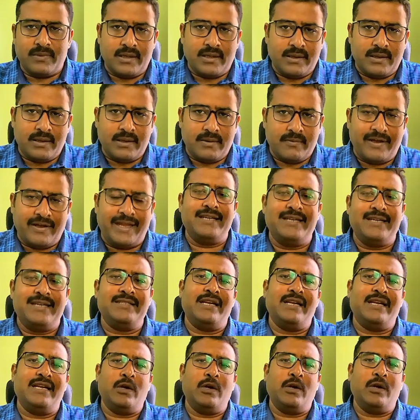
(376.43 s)
financial
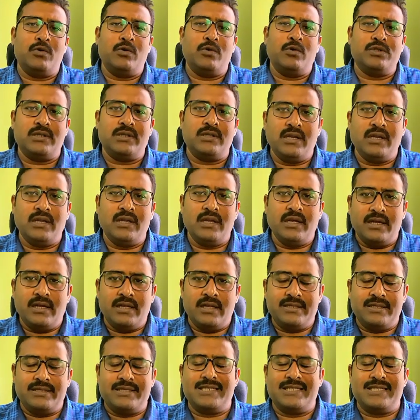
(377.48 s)
inclusion,
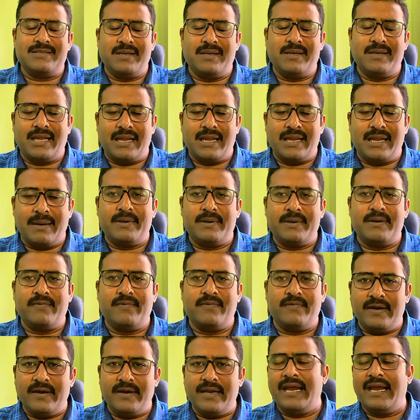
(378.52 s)
this has been kept
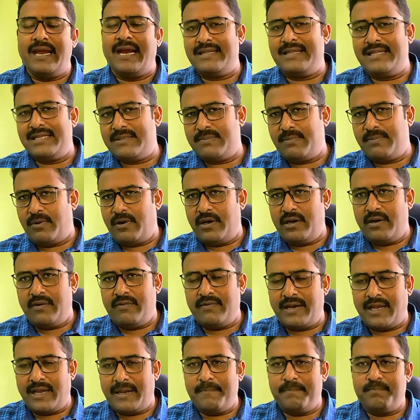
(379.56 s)
free at this point of
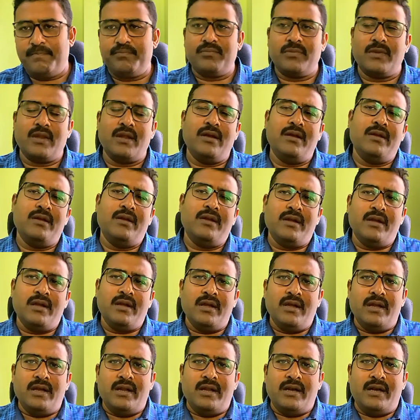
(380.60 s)
time.
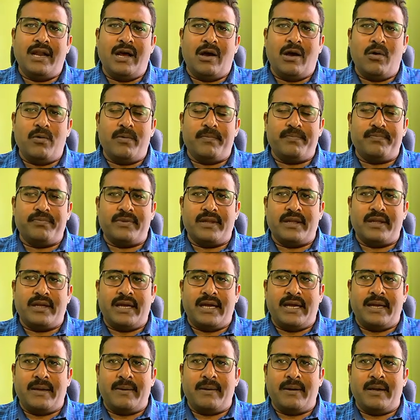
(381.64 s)
Now,
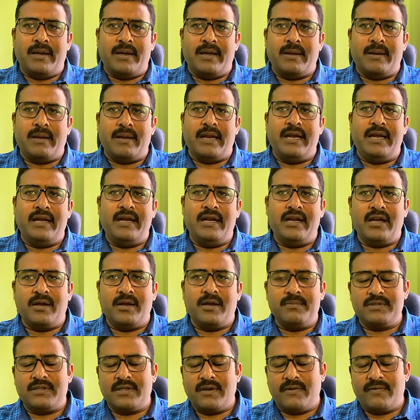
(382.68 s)
in
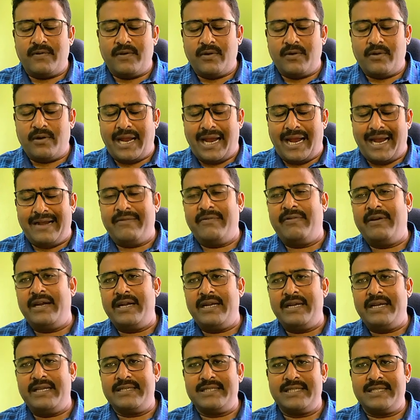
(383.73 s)
terms of your
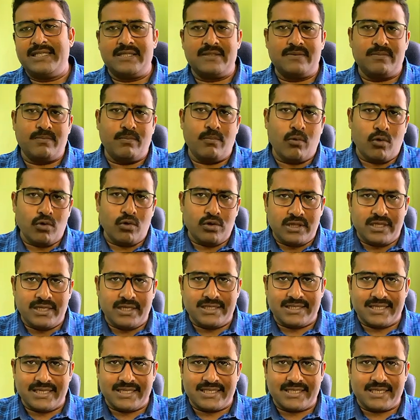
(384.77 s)
advantages, both
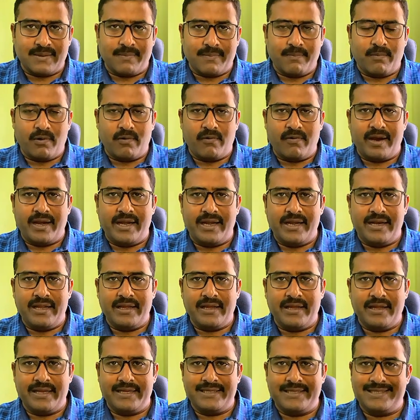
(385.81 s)
these systems provide
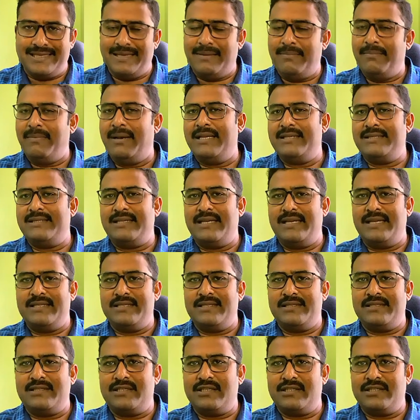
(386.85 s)
a seamless
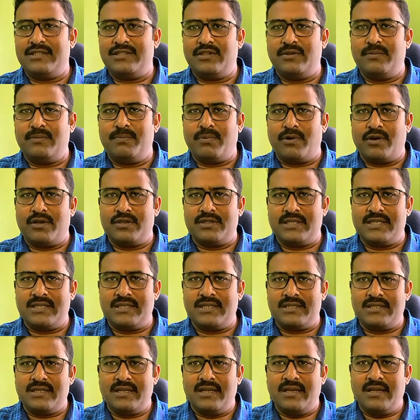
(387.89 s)
registration
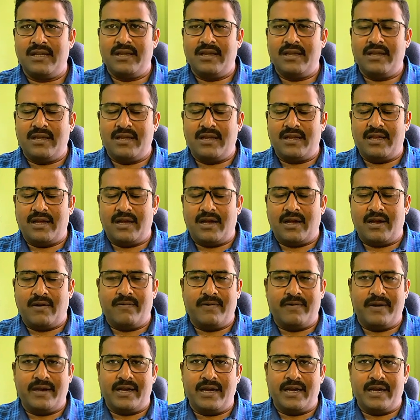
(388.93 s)
process of
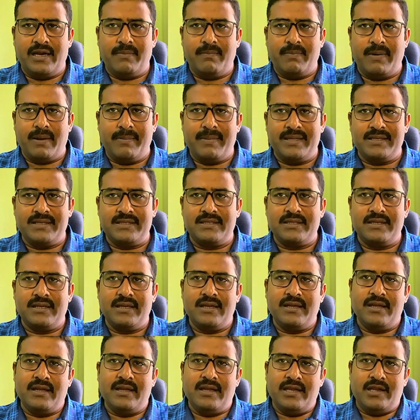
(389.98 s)
recurring payments.
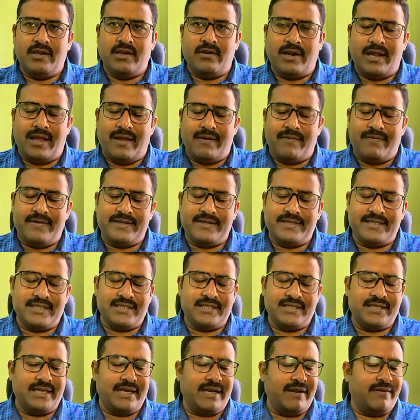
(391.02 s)
Your
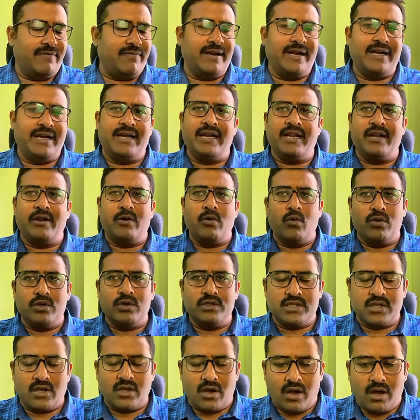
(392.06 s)
efficiency definitely
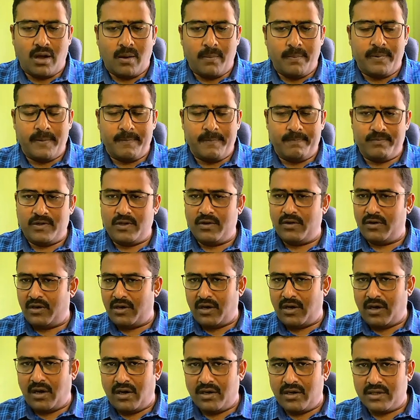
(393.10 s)
goes up, your
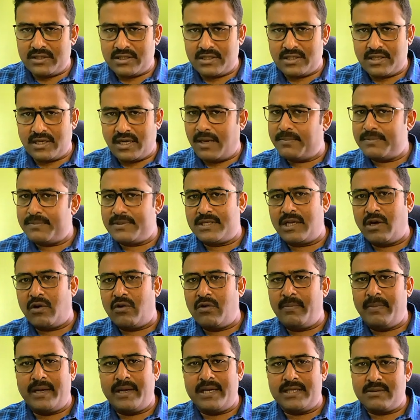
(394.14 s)
cost comes
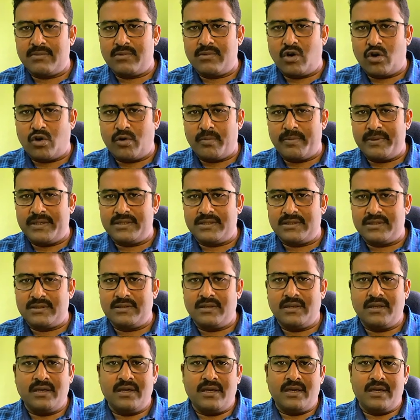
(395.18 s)
down because of the automation
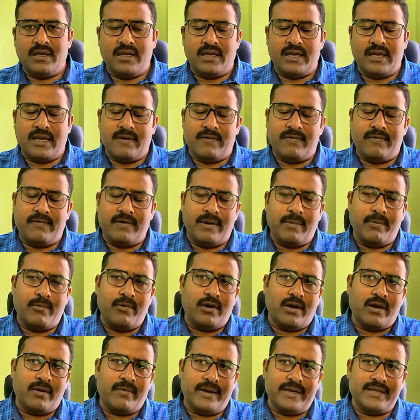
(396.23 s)

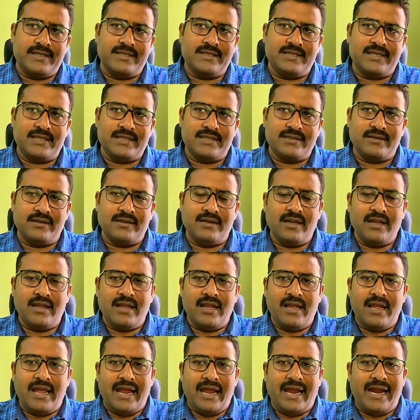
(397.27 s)
framework of registration,
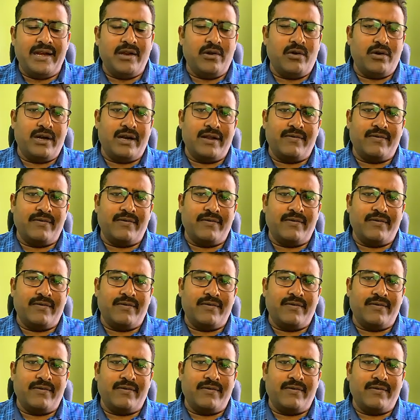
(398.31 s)
and your